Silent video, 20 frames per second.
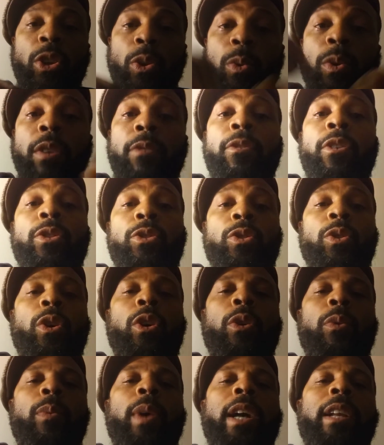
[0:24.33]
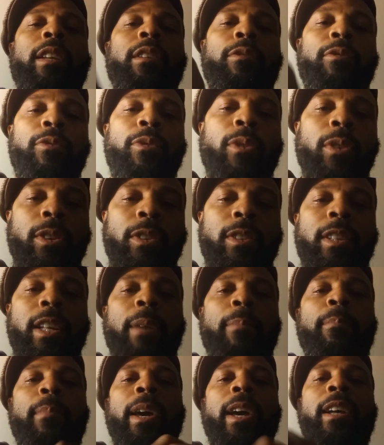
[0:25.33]
universal corrective force
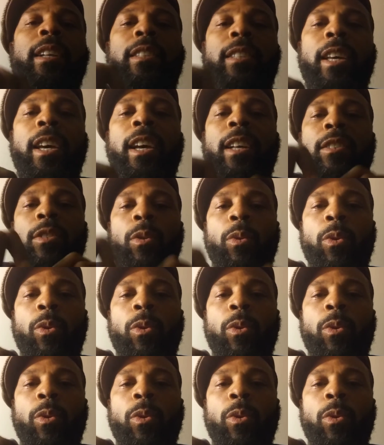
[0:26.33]
that maintains